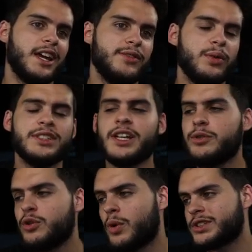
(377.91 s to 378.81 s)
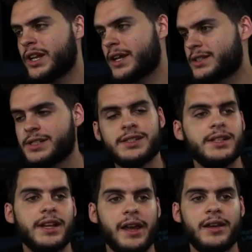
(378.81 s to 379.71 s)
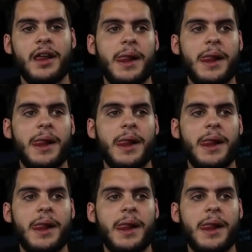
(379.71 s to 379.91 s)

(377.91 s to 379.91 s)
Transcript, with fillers: If you let's say you do it once a day, that's sixty a day.